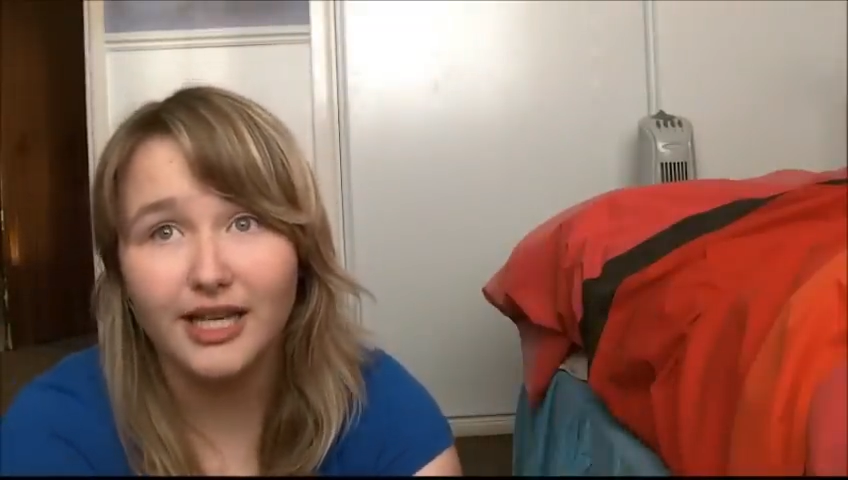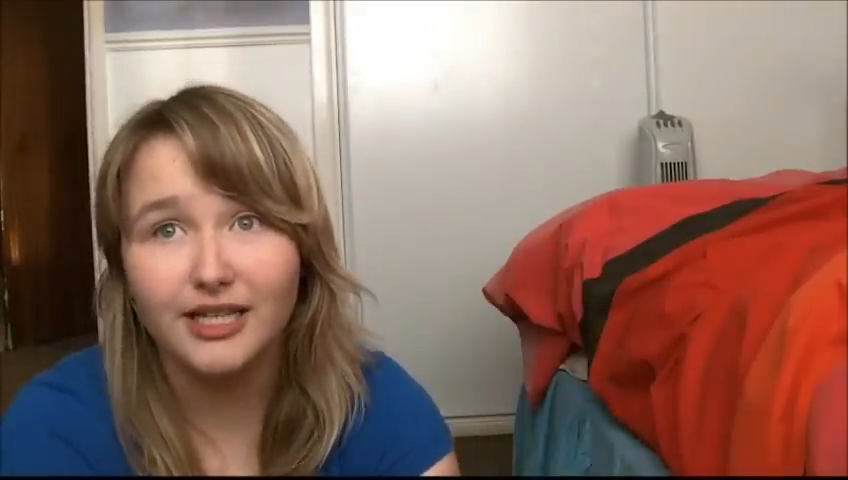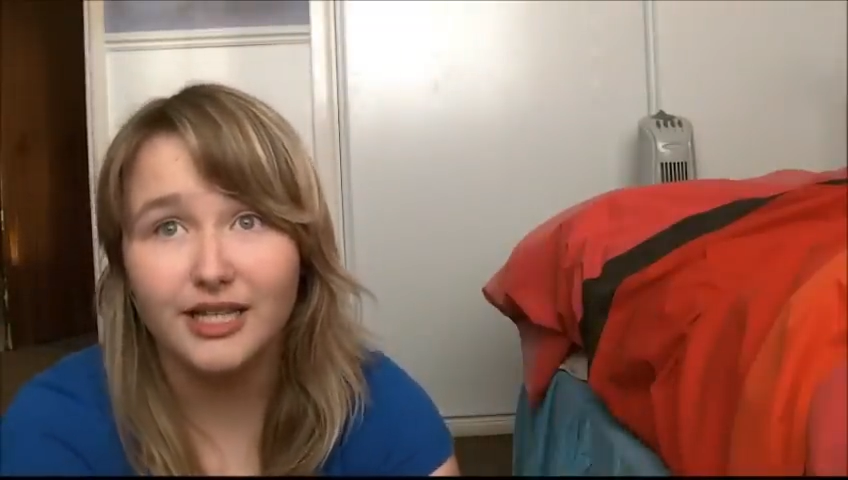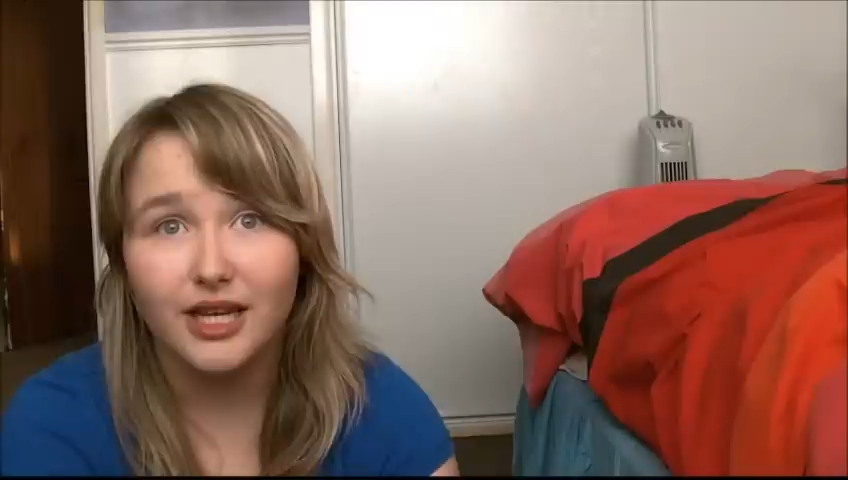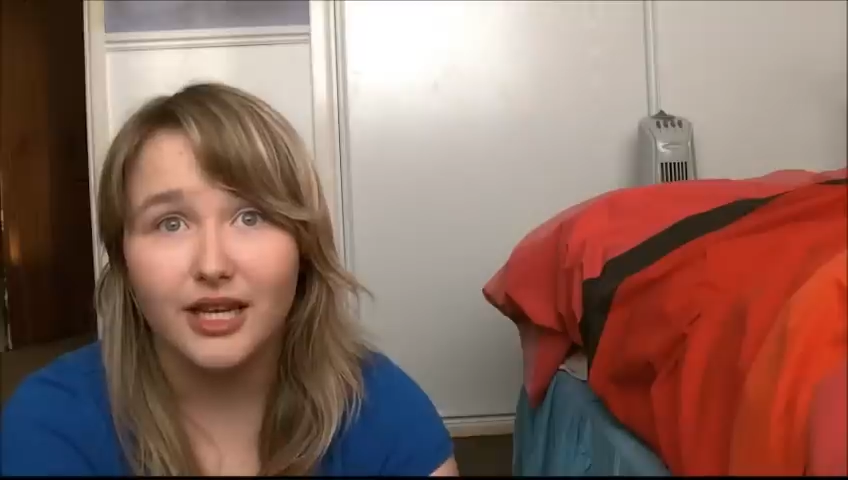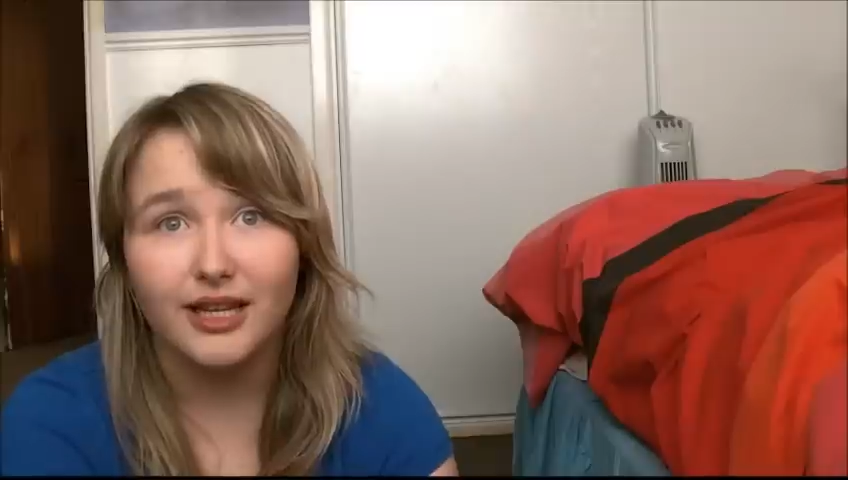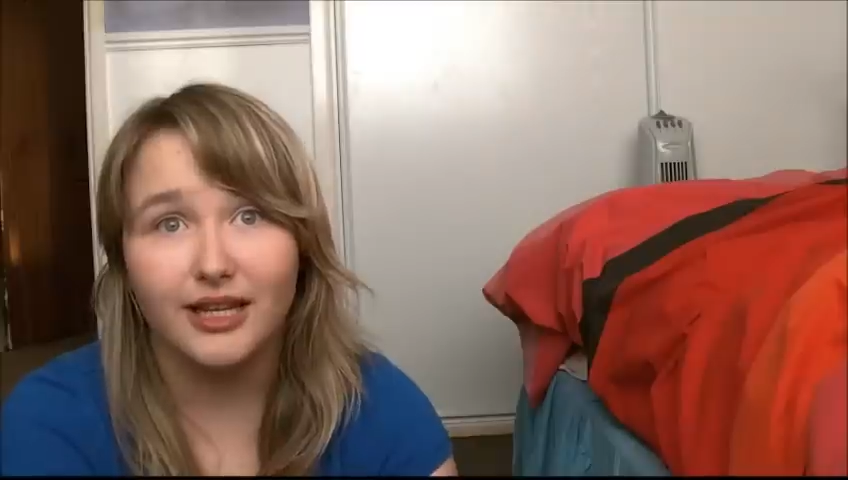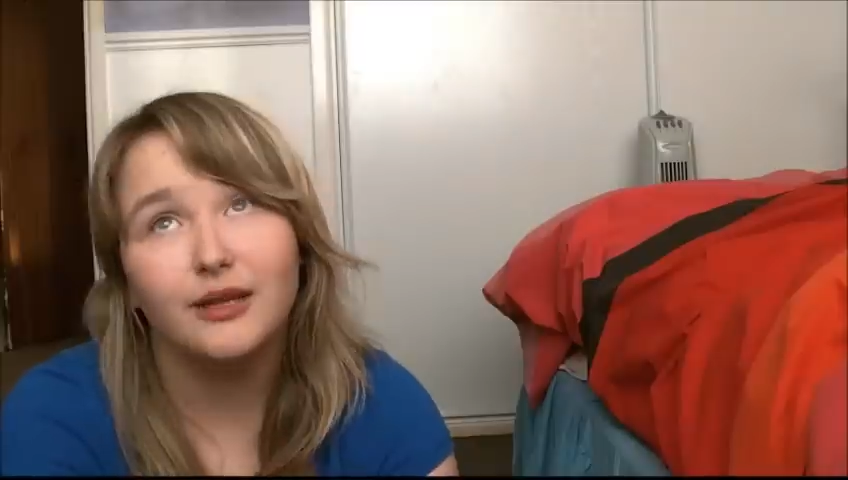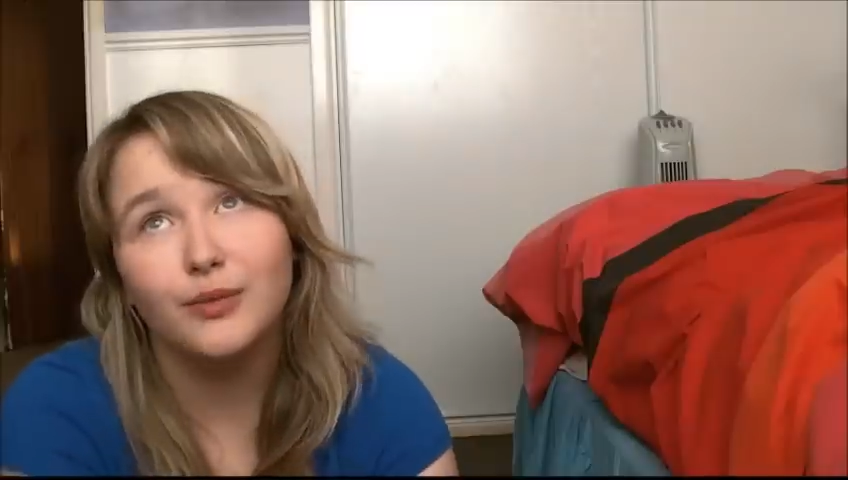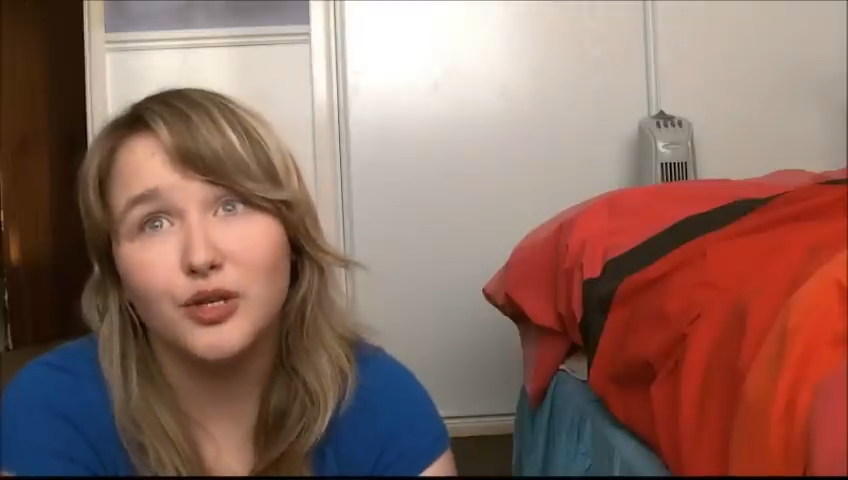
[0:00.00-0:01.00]
and
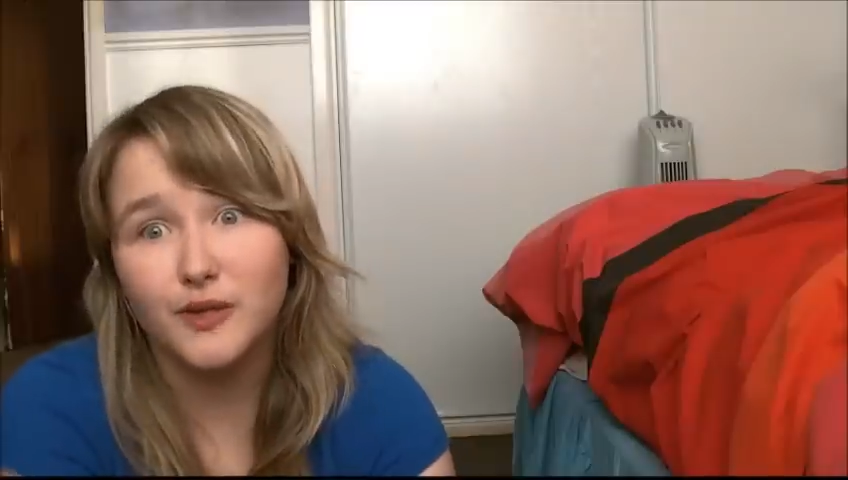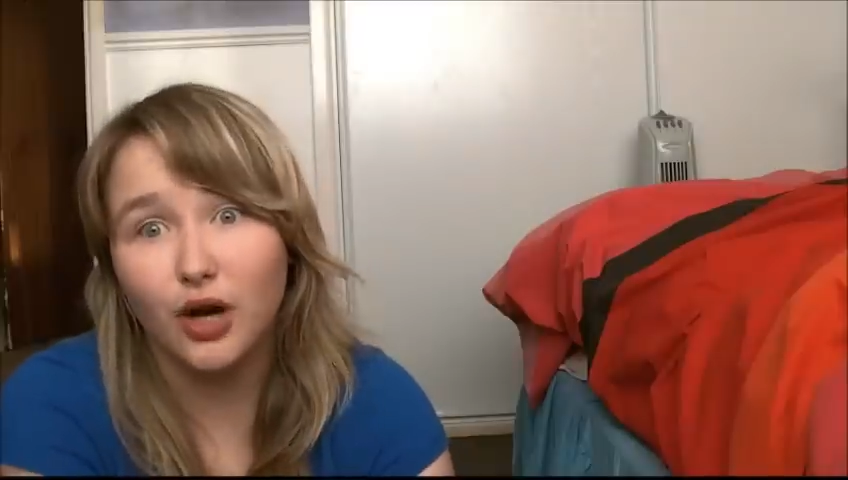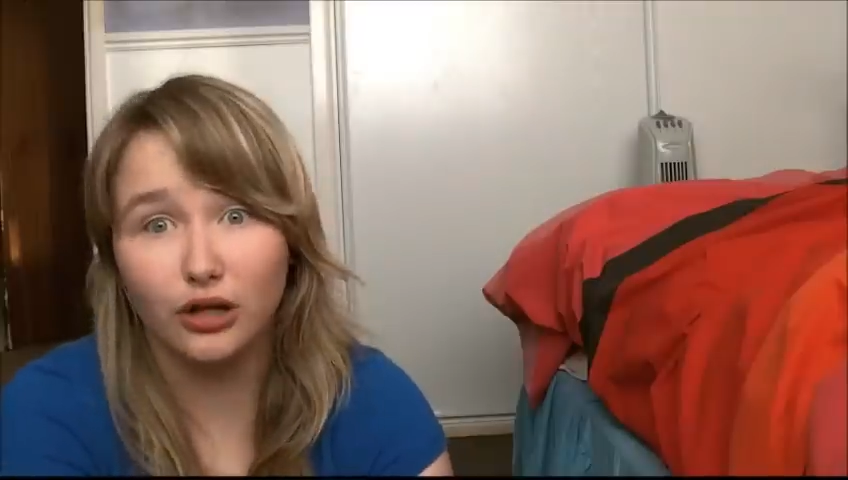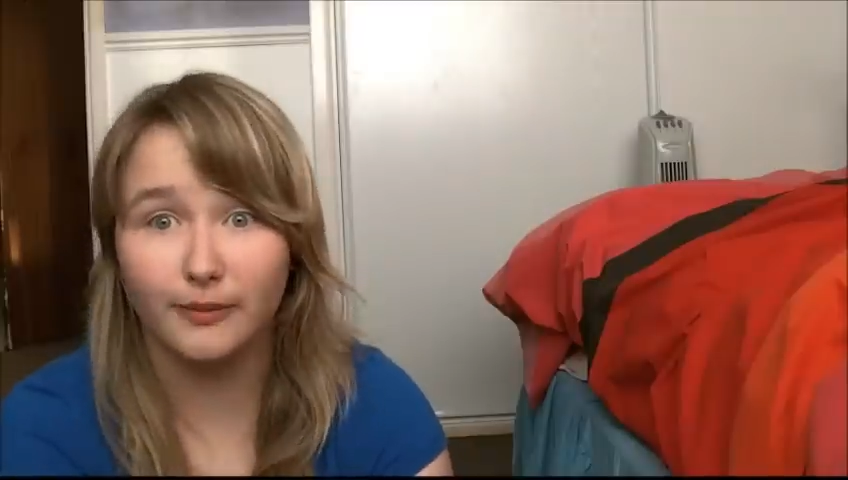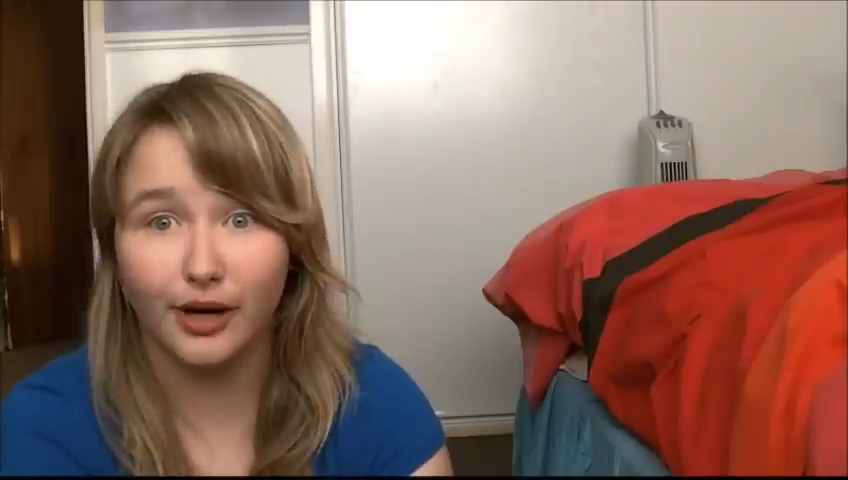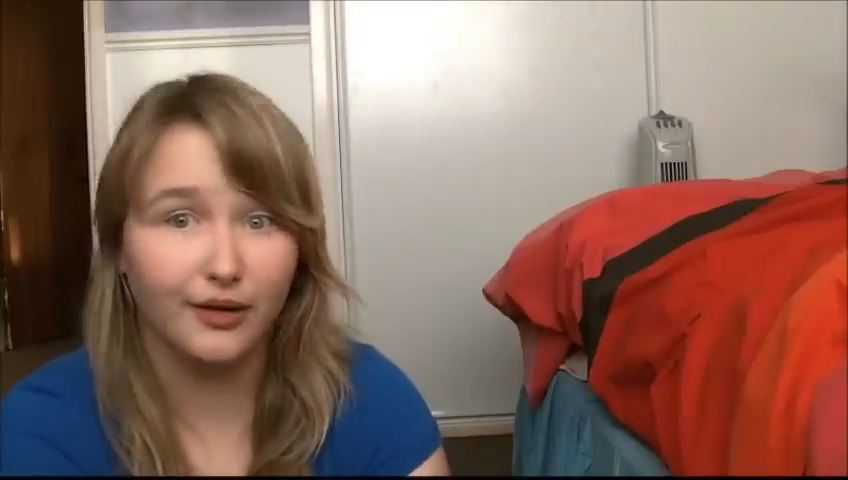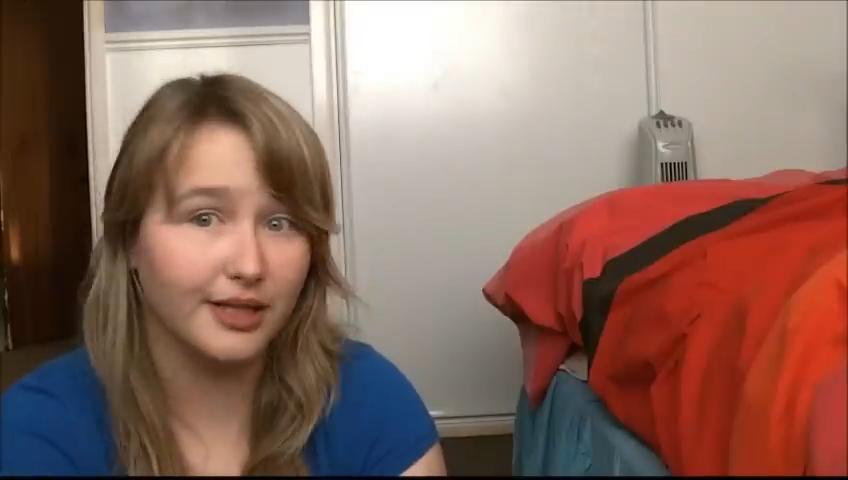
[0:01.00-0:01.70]
the most we talk about